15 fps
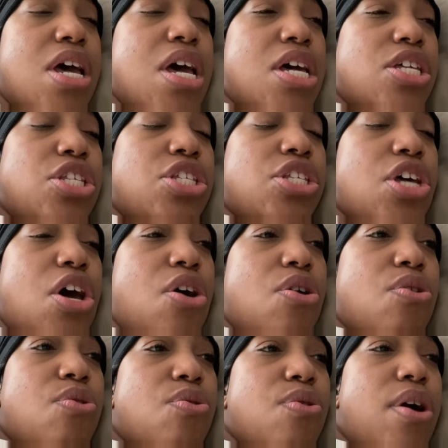
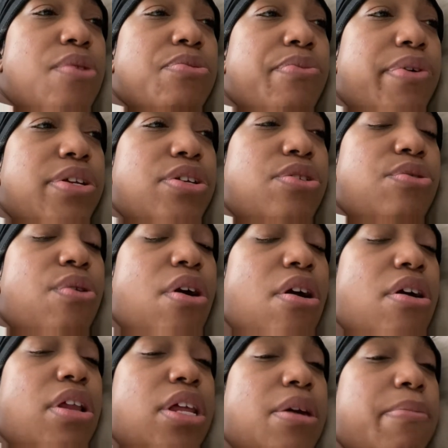So, and we wanted to do it
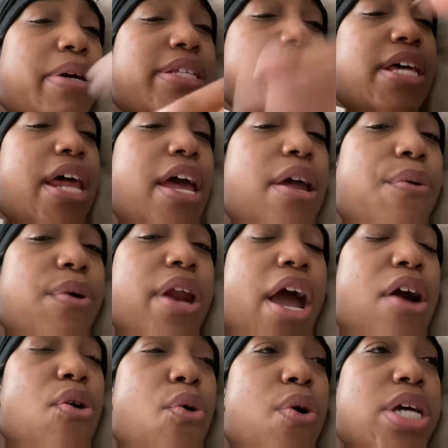early, but today we're
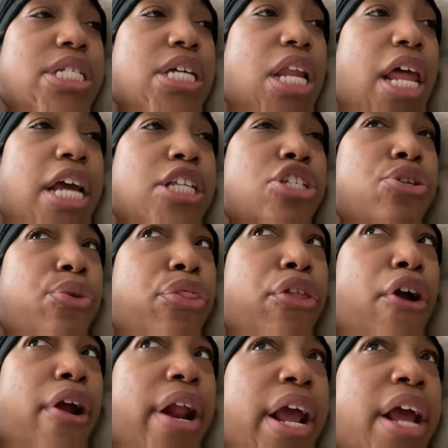not going till like
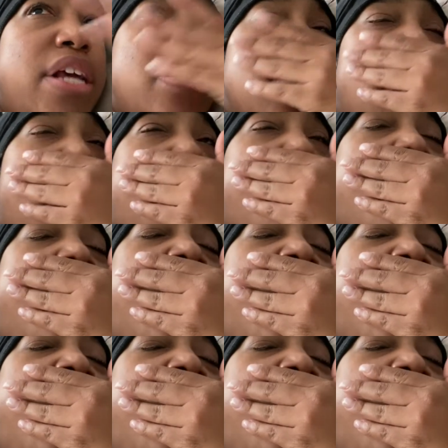2.30. So